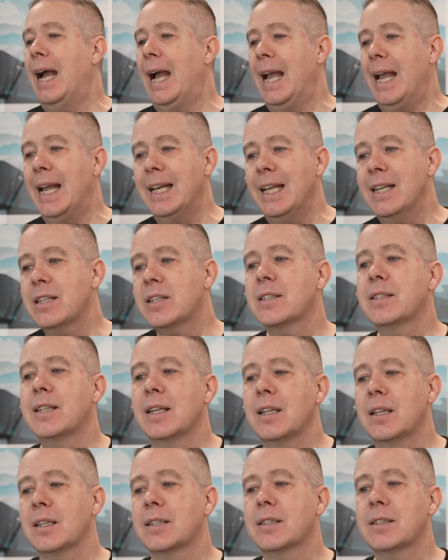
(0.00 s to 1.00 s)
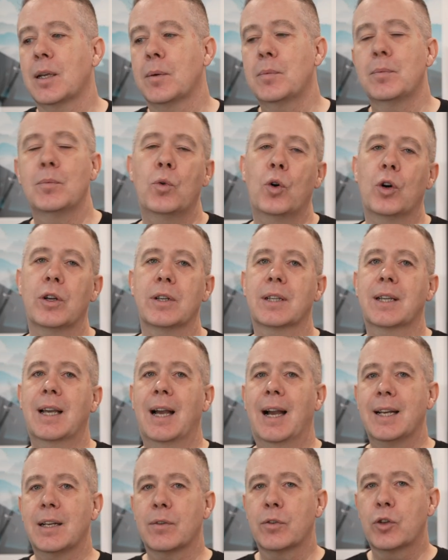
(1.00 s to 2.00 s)
it is still somewhat
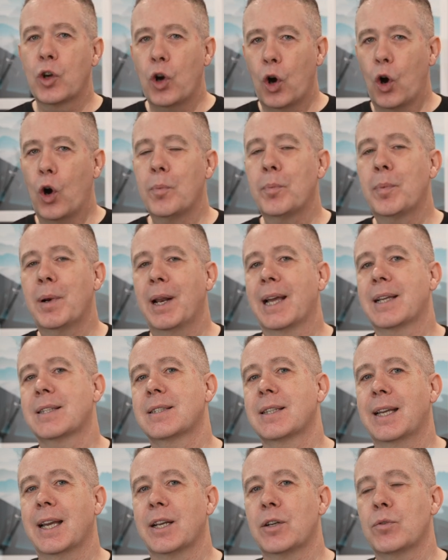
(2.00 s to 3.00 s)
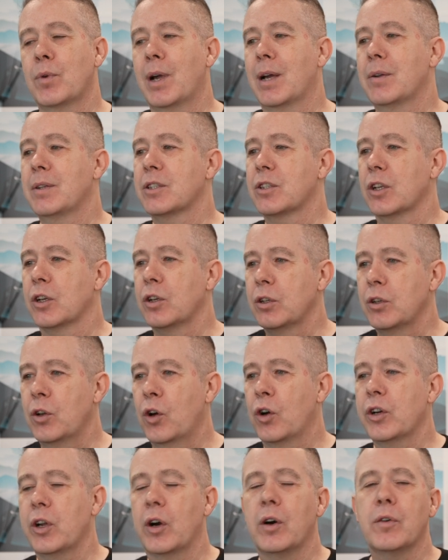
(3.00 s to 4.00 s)
kind of complex to get around. There's a
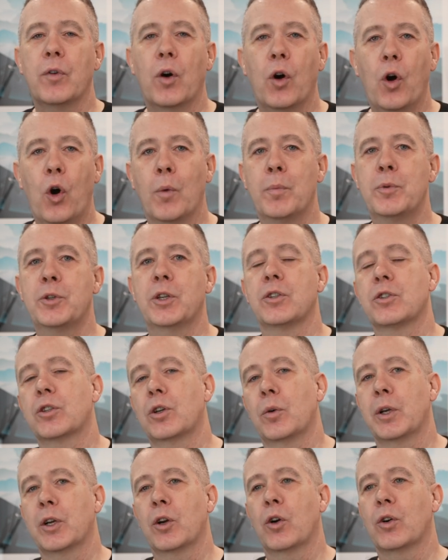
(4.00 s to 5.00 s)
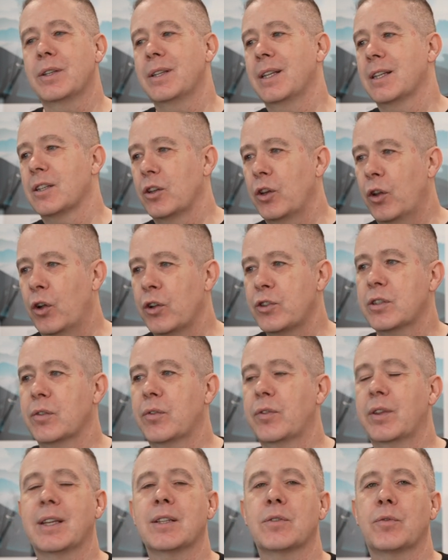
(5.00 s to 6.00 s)
lot of options going on and there are lots
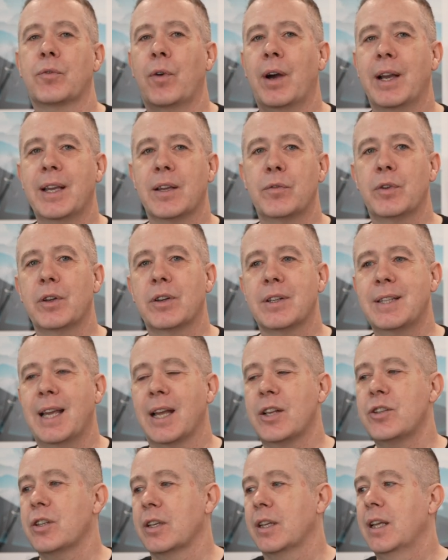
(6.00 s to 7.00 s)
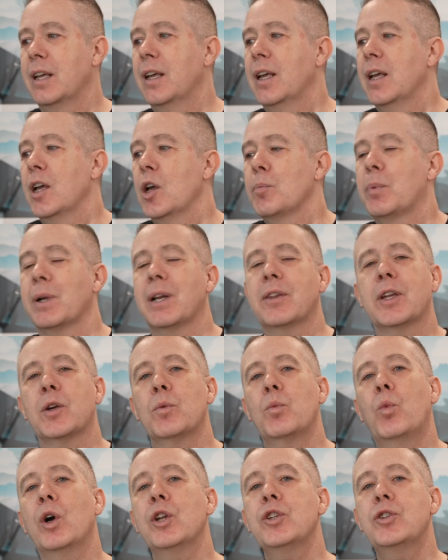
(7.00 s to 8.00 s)
of things vying for your attention. But I
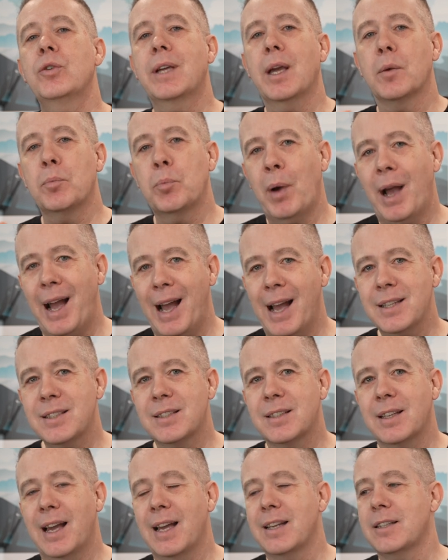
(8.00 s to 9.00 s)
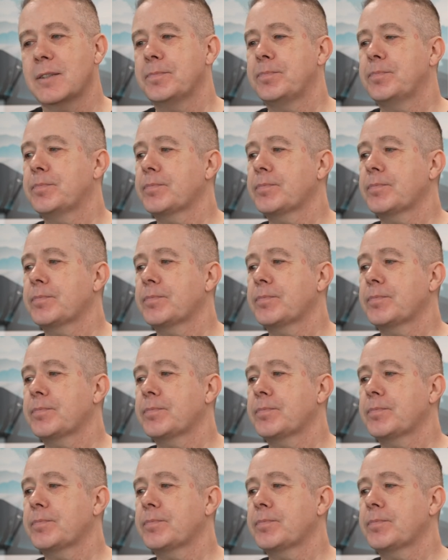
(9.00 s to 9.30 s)
think once you get past that